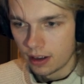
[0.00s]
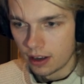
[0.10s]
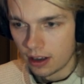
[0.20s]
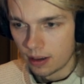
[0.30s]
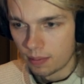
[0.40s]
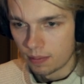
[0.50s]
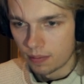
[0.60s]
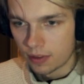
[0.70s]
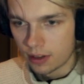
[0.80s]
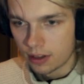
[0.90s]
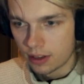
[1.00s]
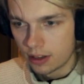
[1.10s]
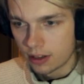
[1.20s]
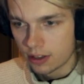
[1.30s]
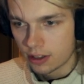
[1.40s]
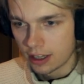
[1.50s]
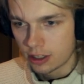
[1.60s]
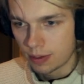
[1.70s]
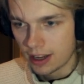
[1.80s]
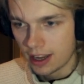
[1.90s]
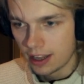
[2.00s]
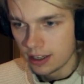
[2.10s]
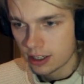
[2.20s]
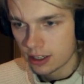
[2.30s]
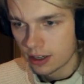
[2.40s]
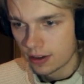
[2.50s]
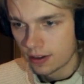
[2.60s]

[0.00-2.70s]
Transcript: So let's play this.